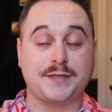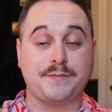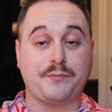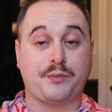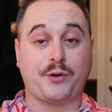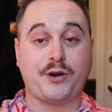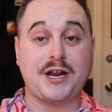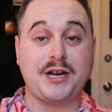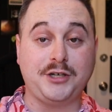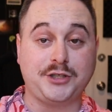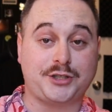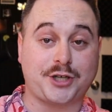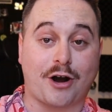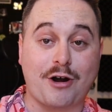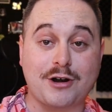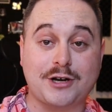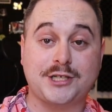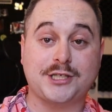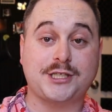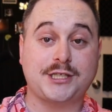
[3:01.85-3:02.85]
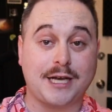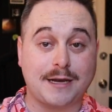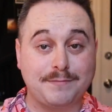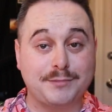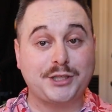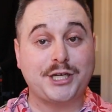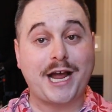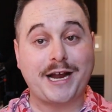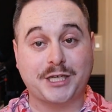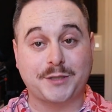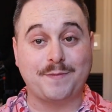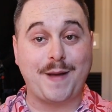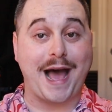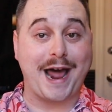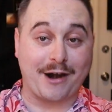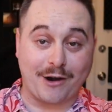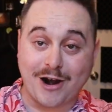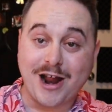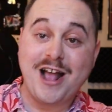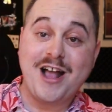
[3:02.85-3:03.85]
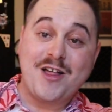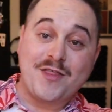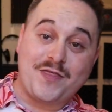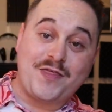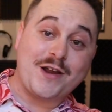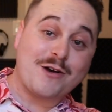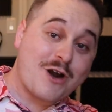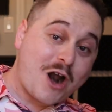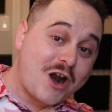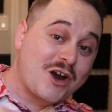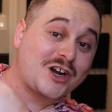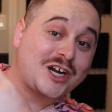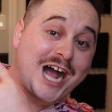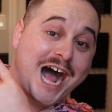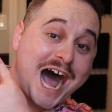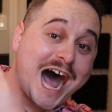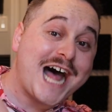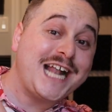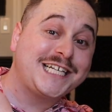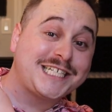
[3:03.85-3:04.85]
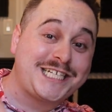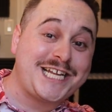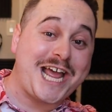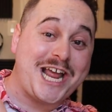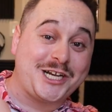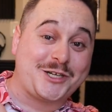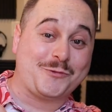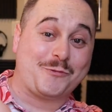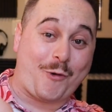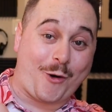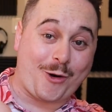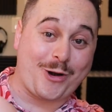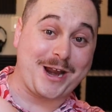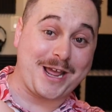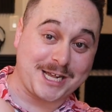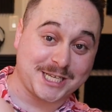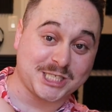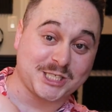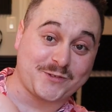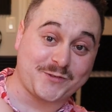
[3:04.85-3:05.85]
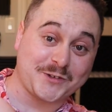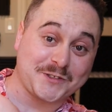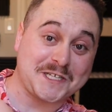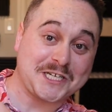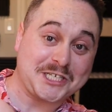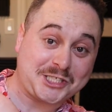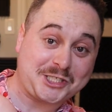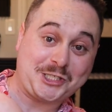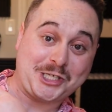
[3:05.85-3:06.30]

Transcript: some pretty dark subject matter. There are content warnings for this